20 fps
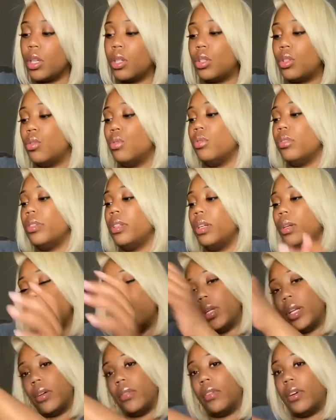Usually,
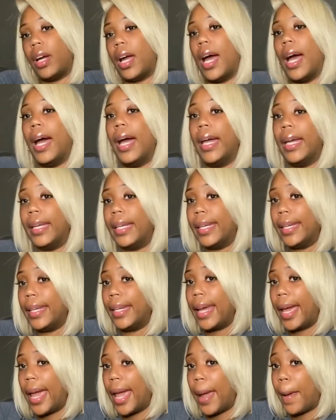whenever I
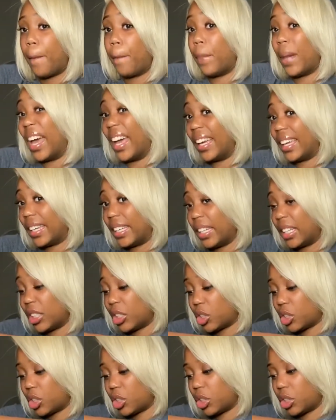get a
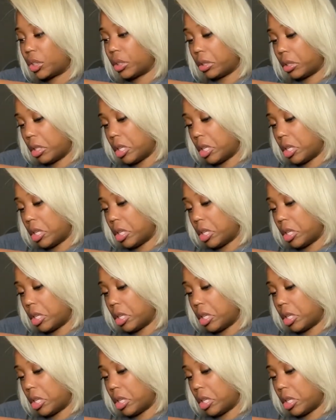package,